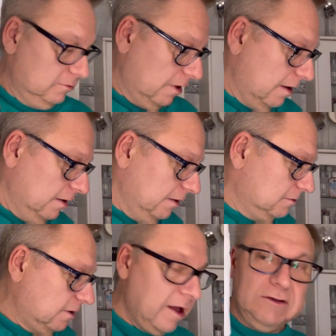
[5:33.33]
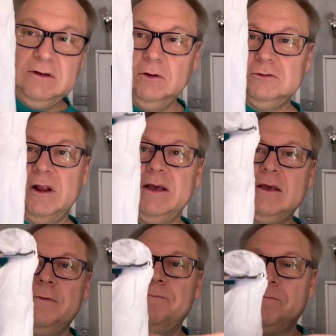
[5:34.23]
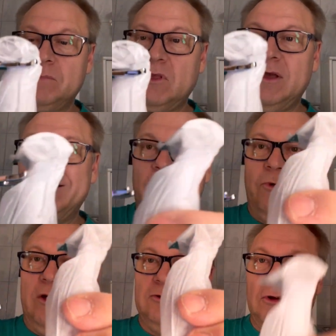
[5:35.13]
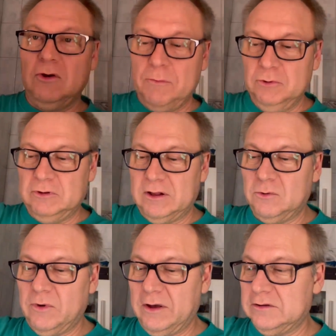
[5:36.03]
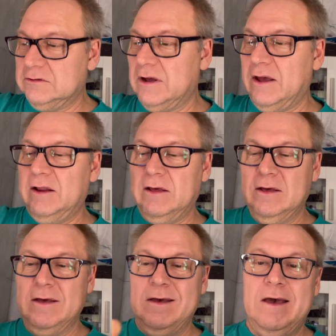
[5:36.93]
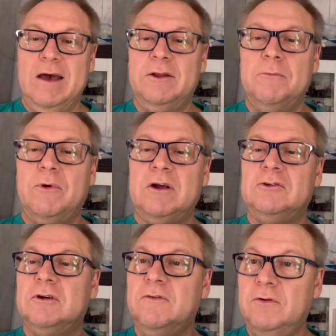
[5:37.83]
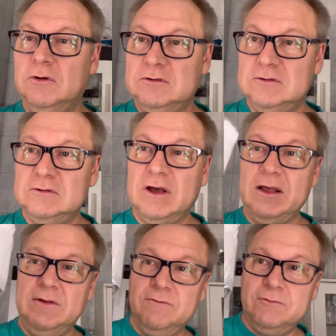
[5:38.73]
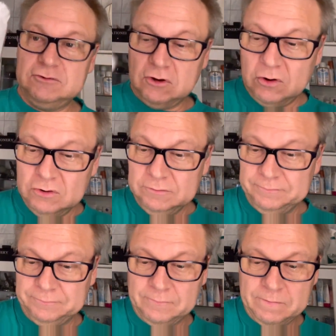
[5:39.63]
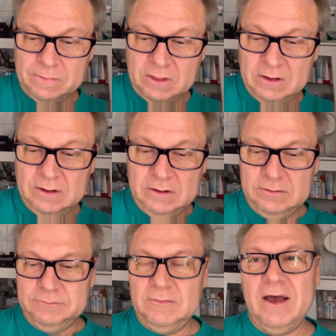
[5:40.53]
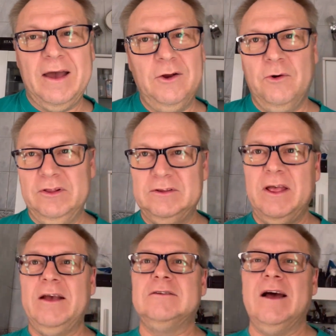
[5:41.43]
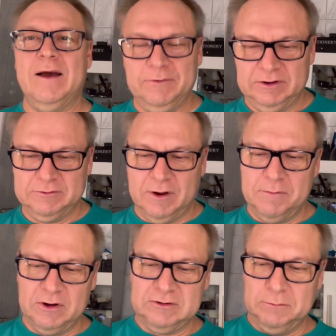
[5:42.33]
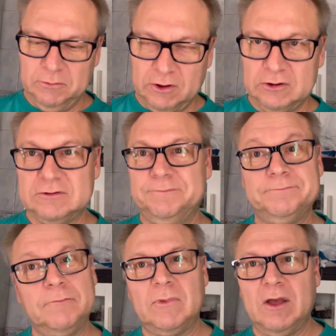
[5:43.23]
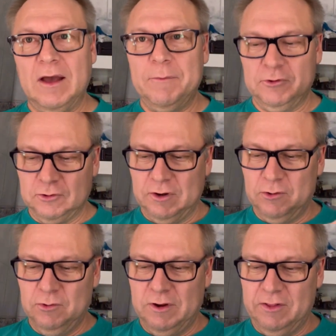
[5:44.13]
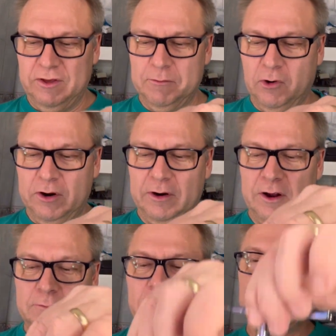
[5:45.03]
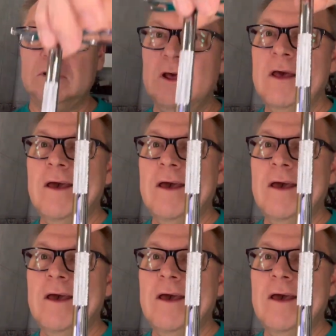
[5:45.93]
Stainless stand, looks like. And the razor, gonna put that away outside. And the brush outside for so long. I know it takes time, this unboxing, because I'm not gonna do anything more than unboxing.